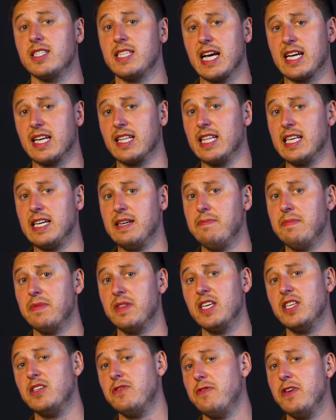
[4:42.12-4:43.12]
Secondly,
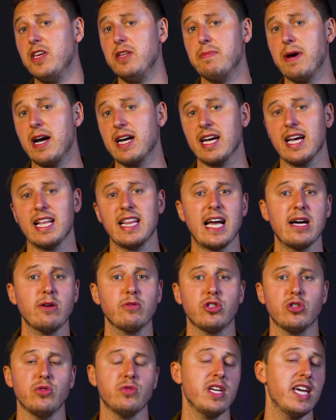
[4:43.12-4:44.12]
this feedback
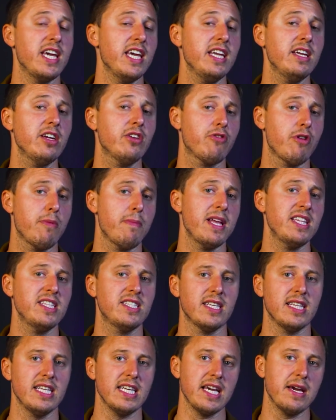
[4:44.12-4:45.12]
allows you to
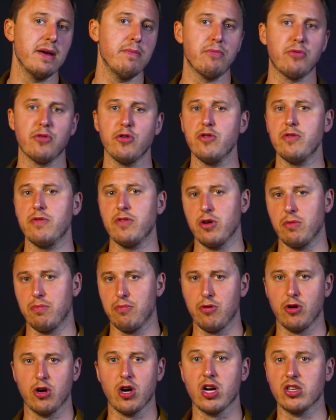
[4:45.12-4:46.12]
incrementally improve your
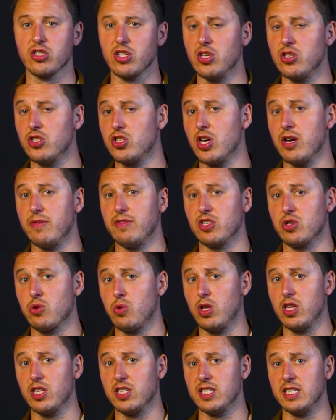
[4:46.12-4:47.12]
product and service
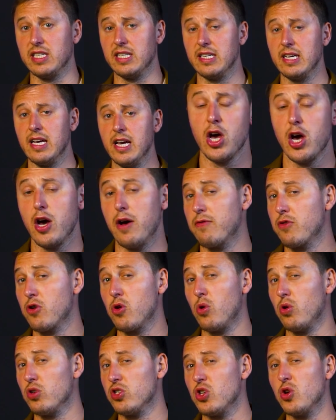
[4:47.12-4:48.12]
quality. Of
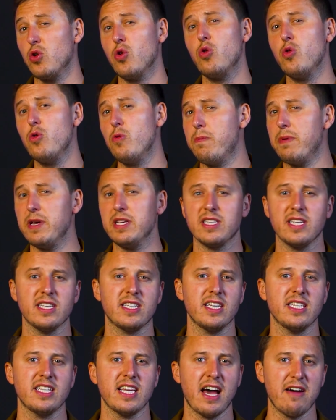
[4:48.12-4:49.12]
course, all
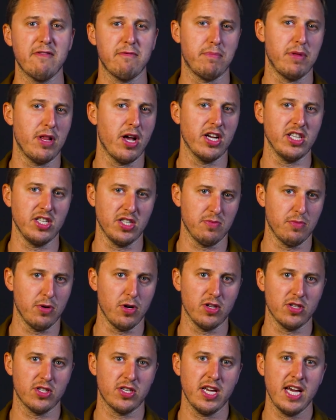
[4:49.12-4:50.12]
businesses have blind
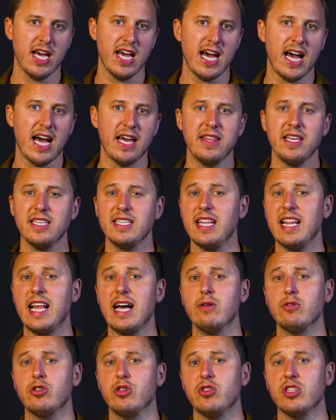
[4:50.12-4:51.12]
spots, and this
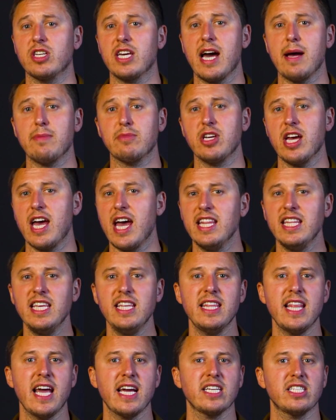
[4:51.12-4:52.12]
allows you to capture
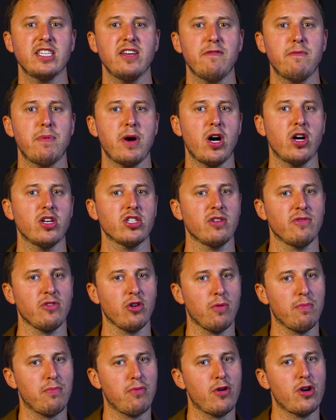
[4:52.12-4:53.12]
any negative parts of
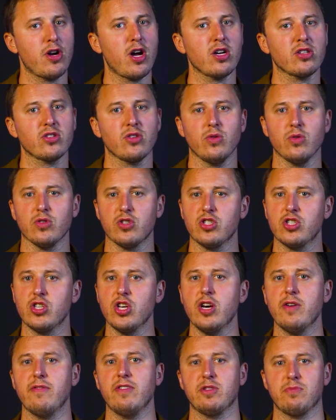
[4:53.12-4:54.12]
your product or
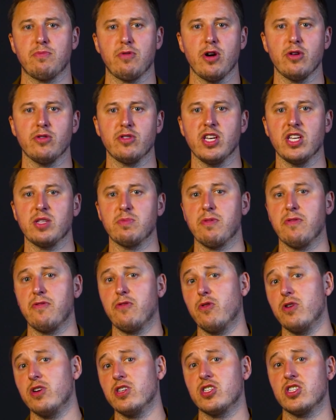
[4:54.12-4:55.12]
service process
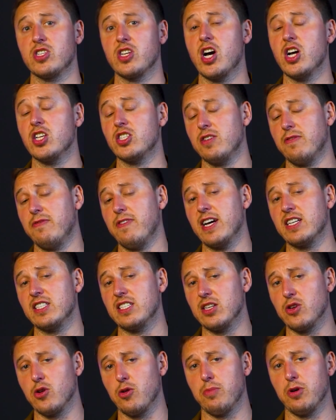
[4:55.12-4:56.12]
before it starts
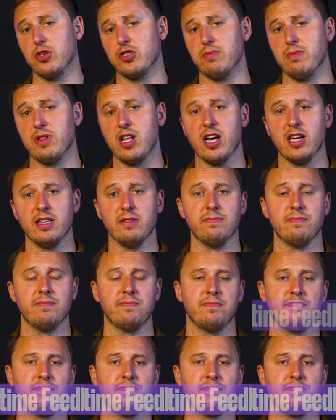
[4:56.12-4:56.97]
affecting your bottom line.